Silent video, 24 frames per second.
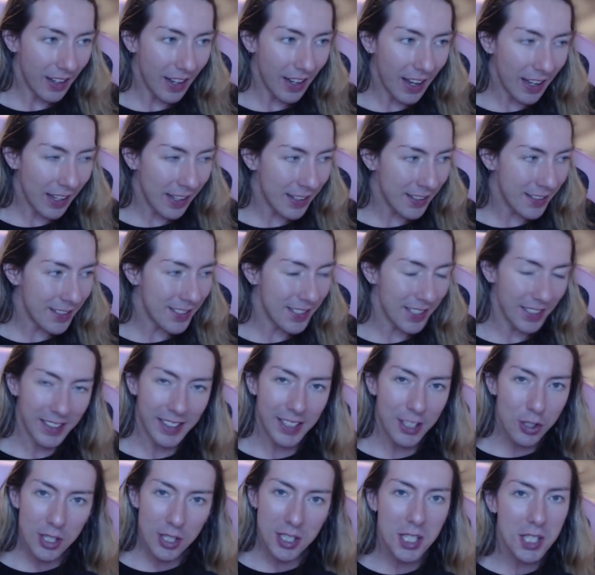And
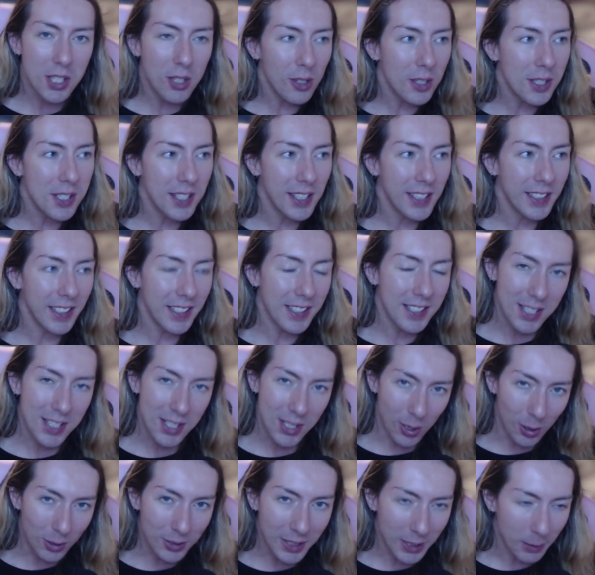he just starts like
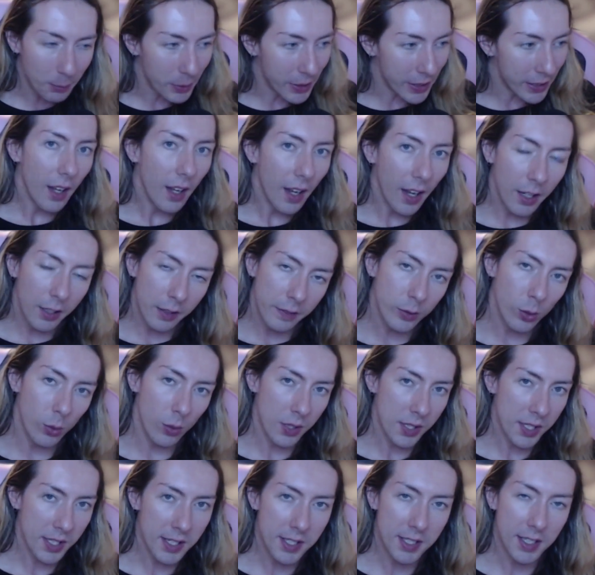insulting me. And of
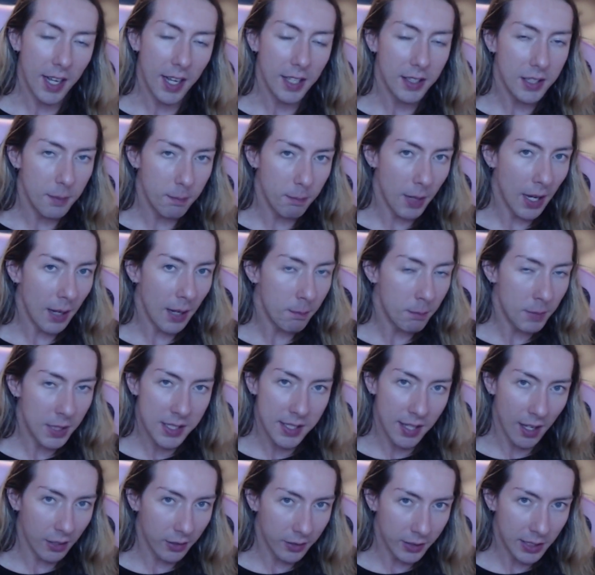course, he's got the mob
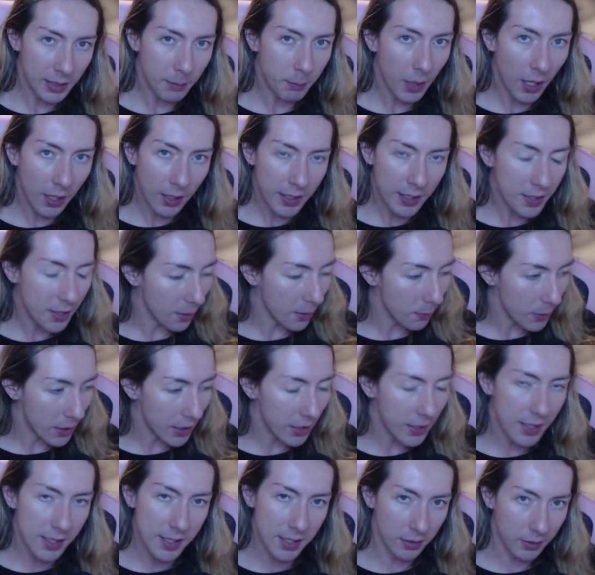mentality behind him in
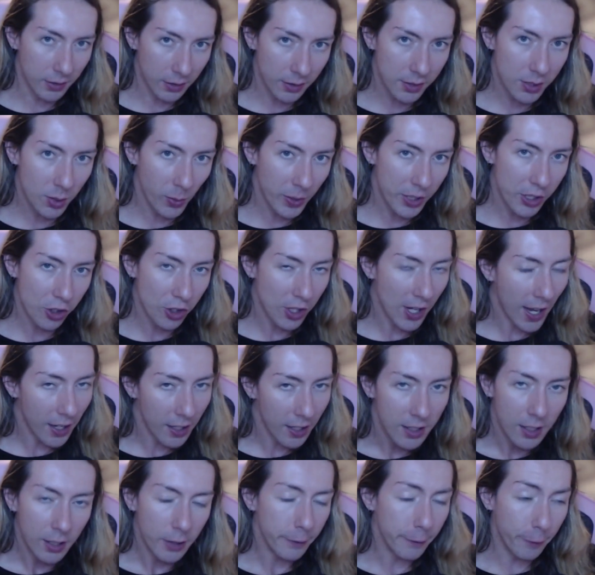his little Twitch chat
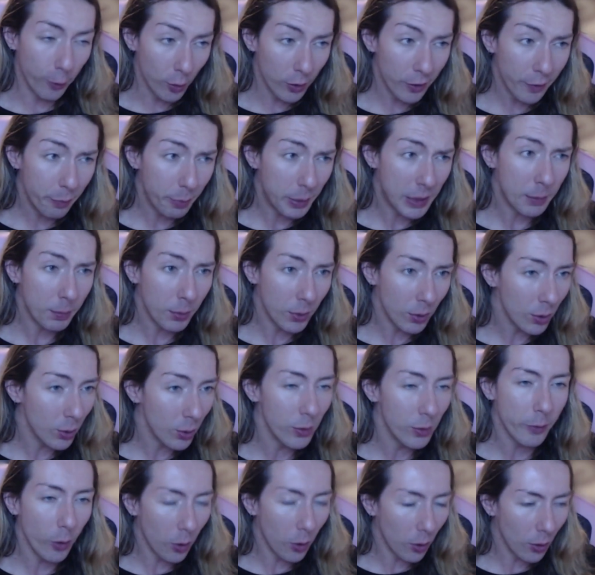full of people who
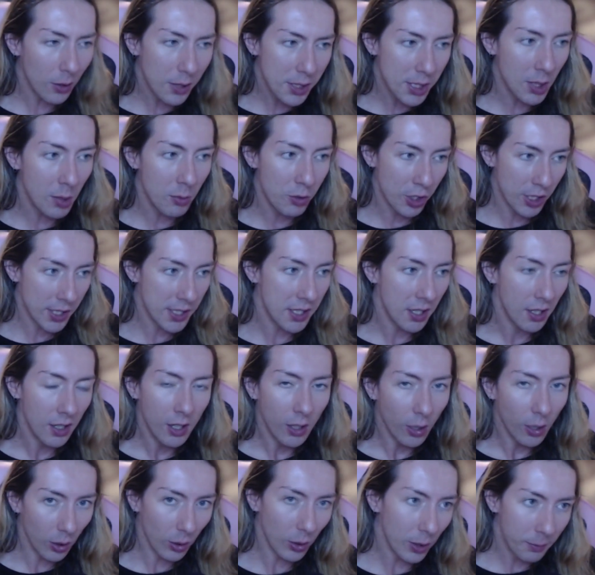have also just
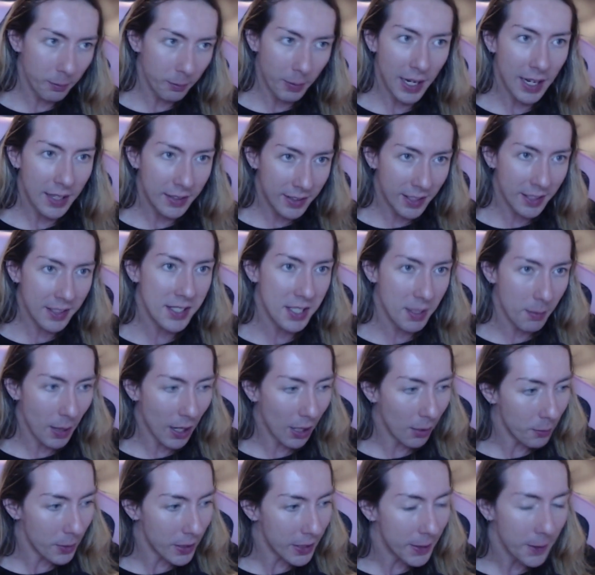heard bad things
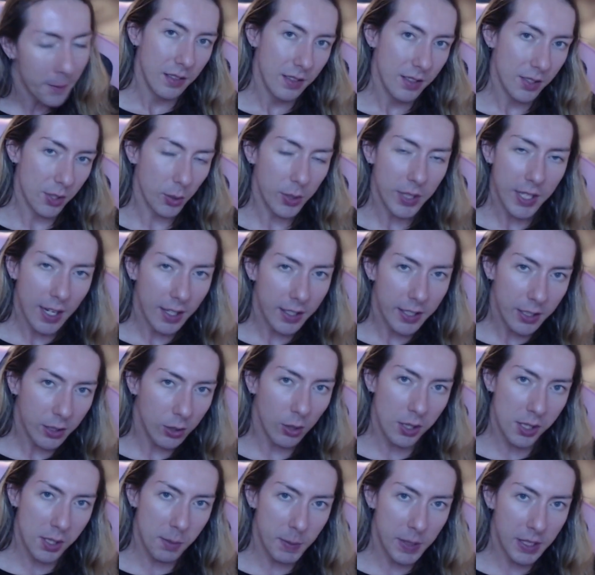about me. So yeah, he
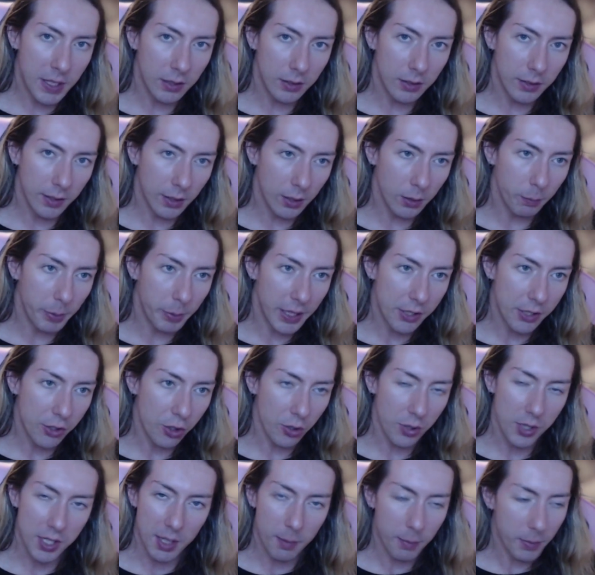calls me a little bitch
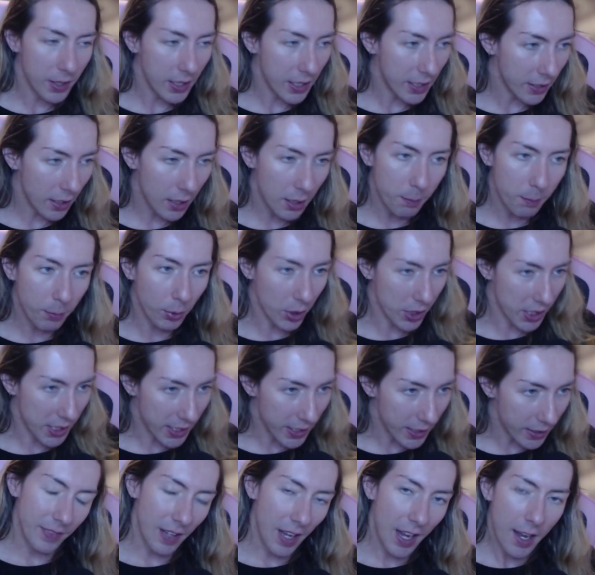or something and a
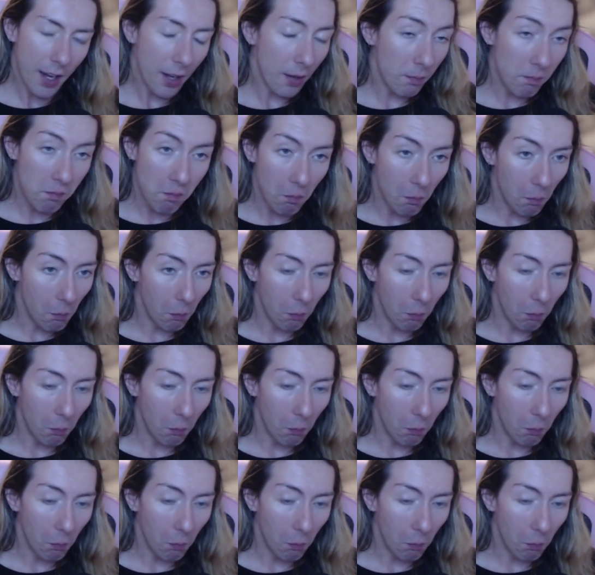pussy. And